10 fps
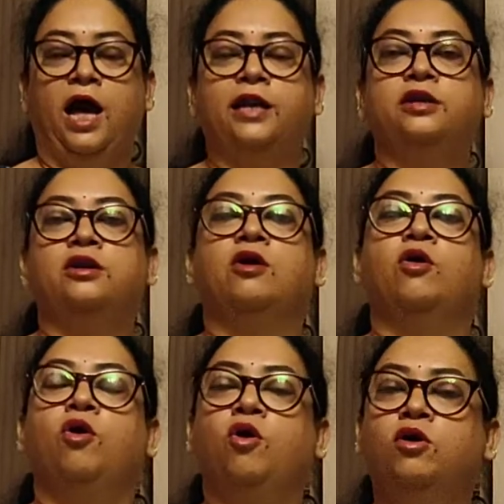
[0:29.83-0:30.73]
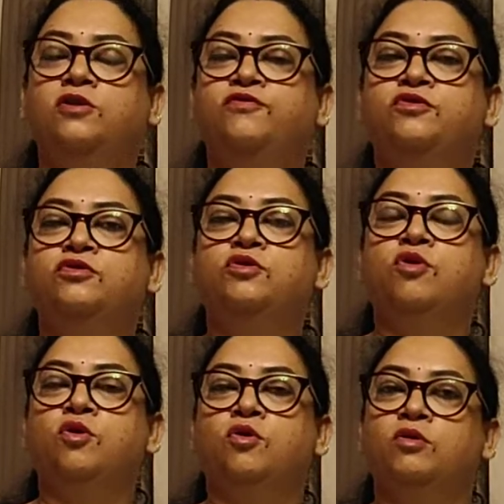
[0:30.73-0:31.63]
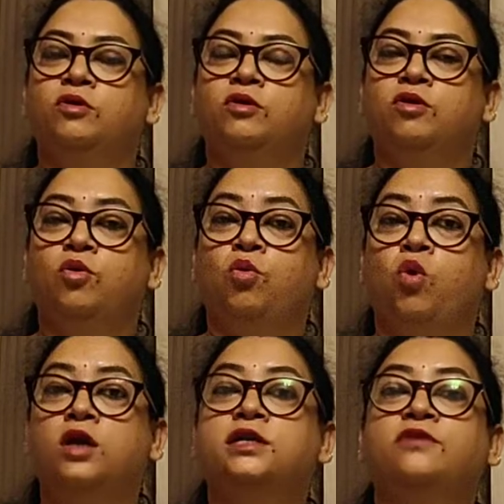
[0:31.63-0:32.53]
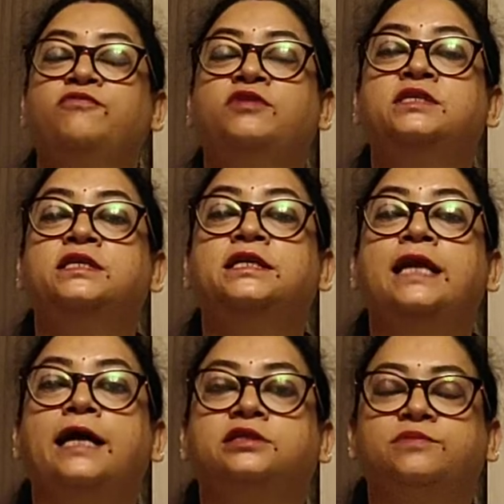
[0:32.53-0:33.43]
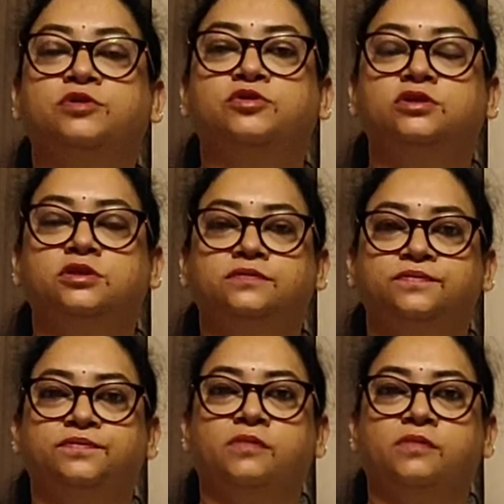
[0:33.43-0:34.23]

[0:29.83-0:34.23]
And all of you know what are physical attributes.